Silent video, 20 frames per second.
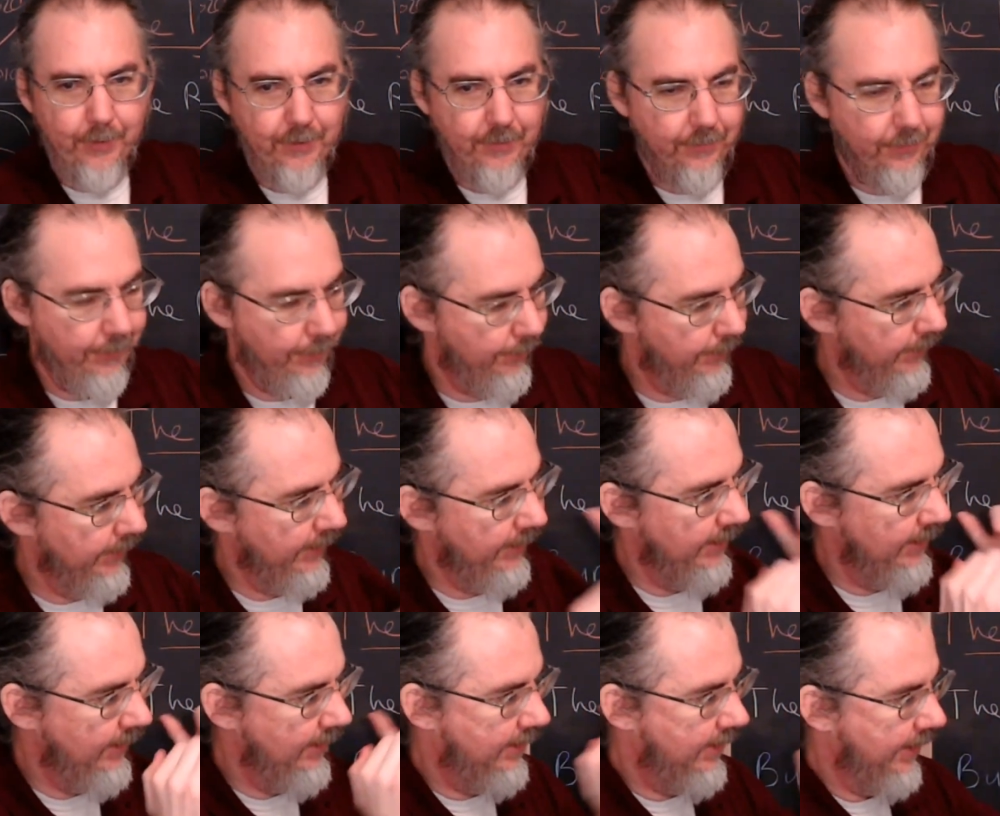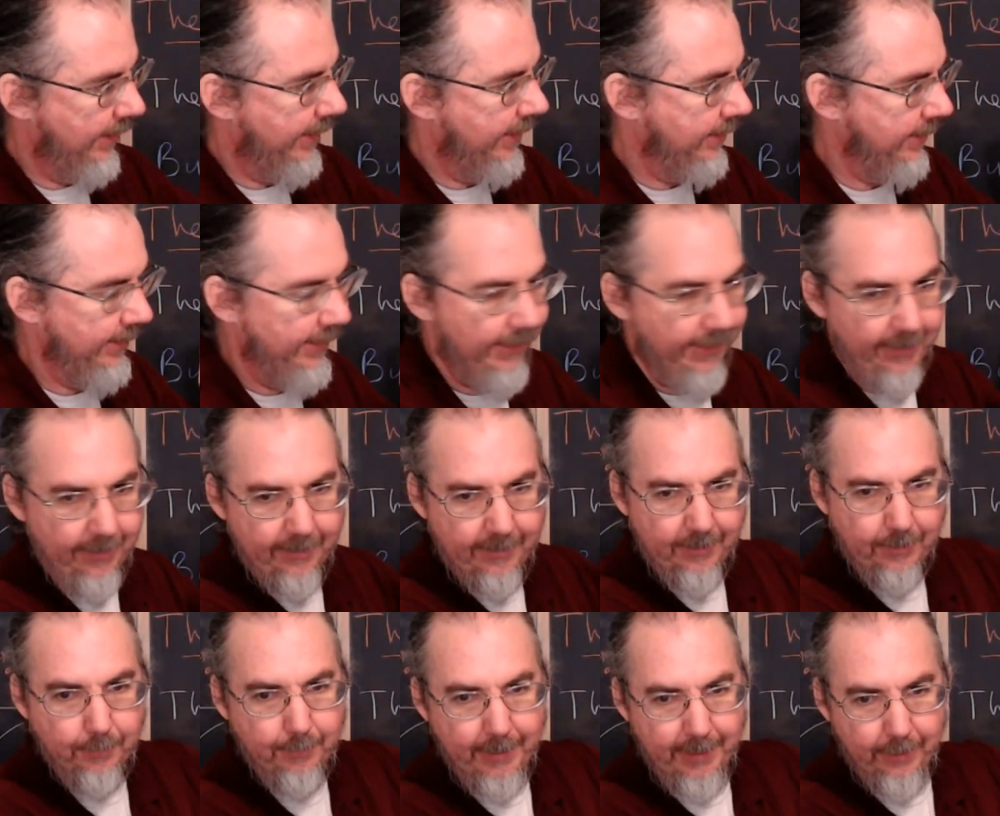So you really need to allocate
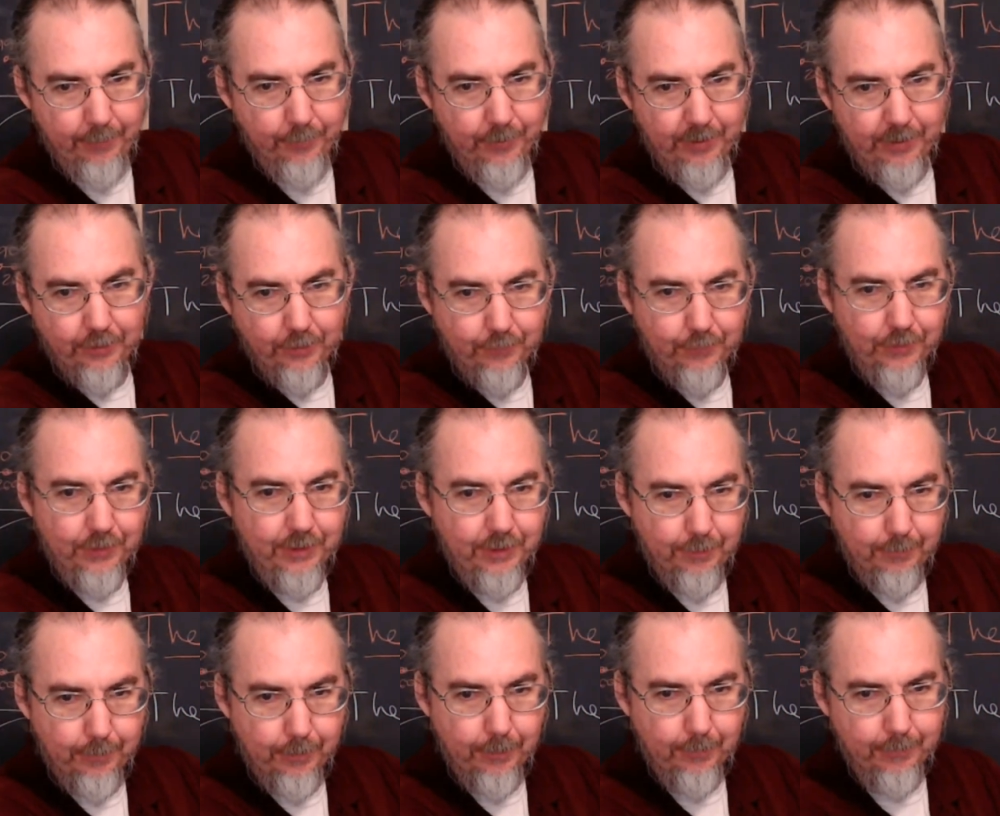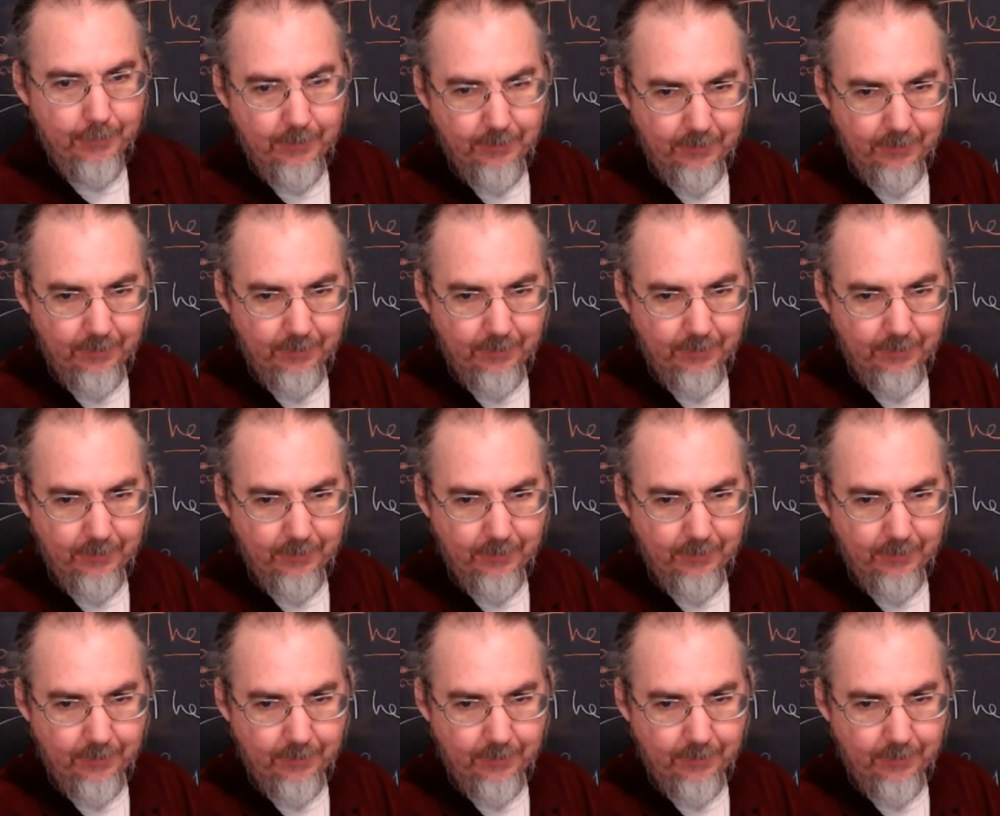this bandwidth is for this purpose,